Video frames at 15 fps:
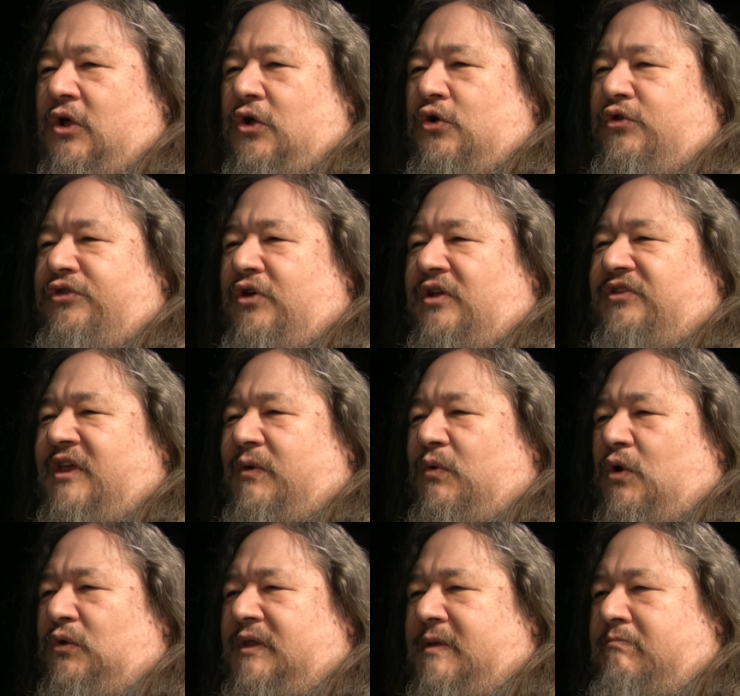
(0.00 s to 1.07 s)
who thought they
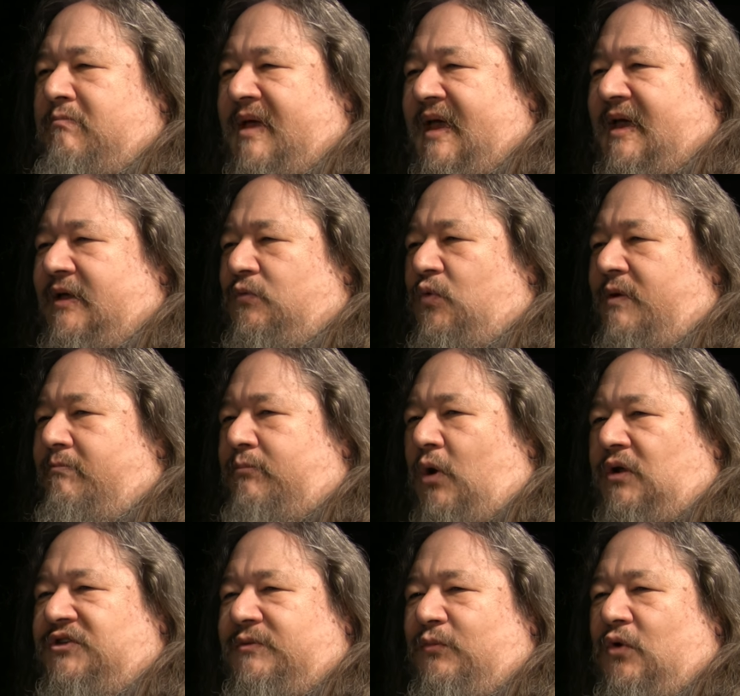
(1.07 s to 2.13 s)
were only mad when
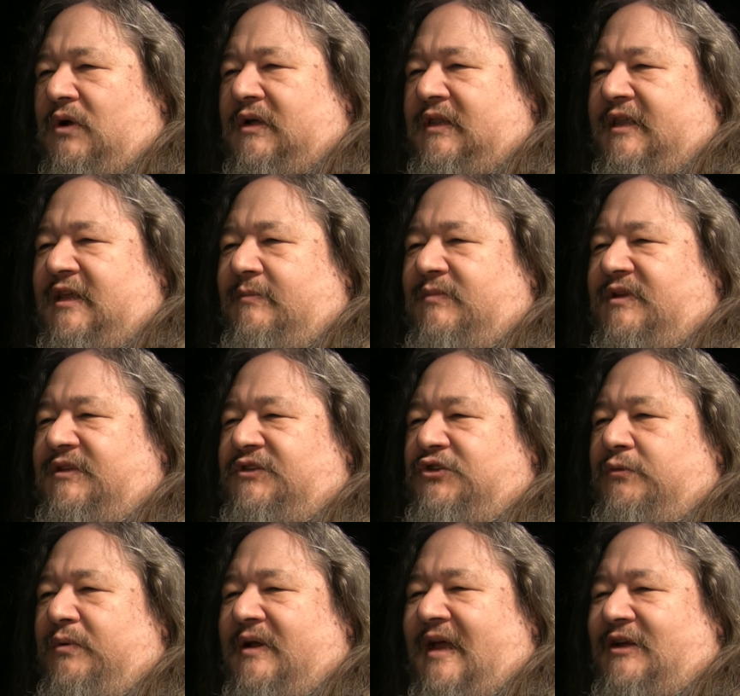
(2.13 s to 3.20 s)
Baltimore gleamed in
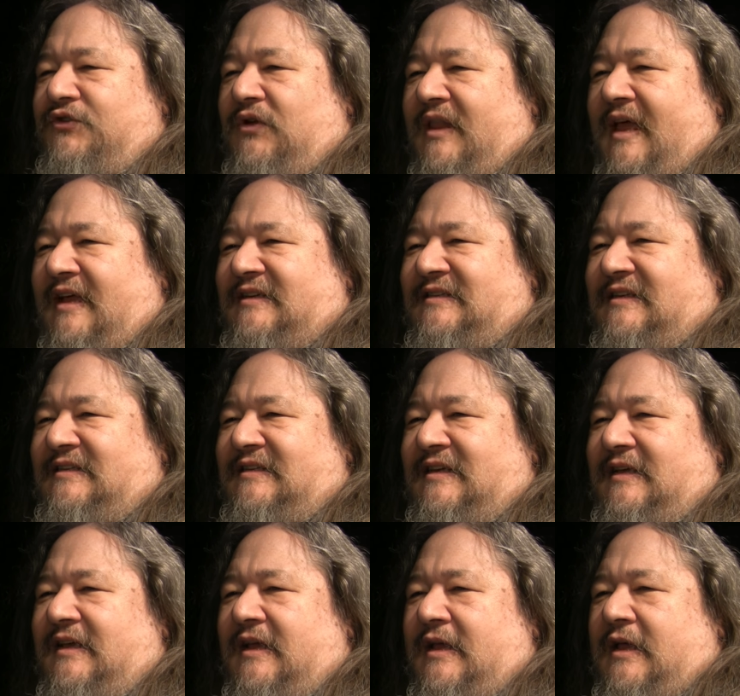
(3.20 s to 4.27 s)
supernatural
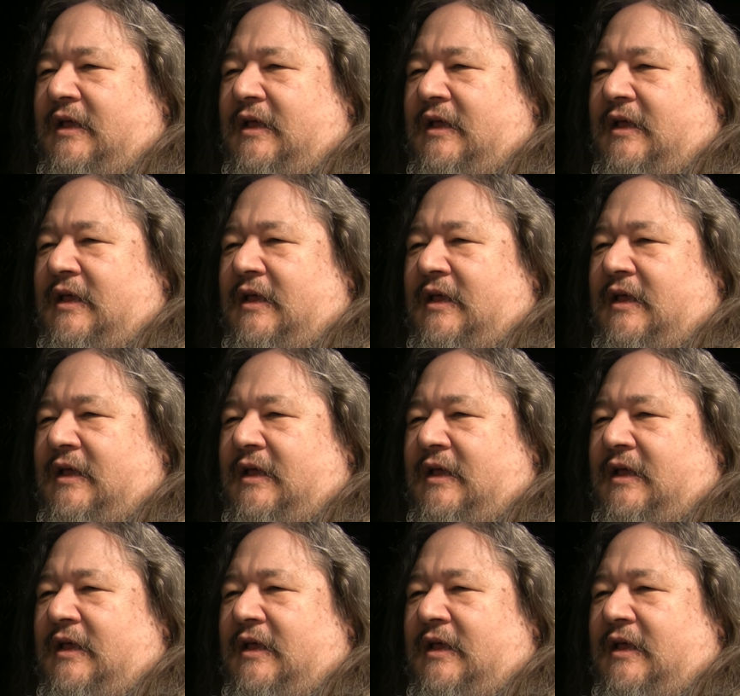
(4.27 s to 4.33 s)
ecstasy,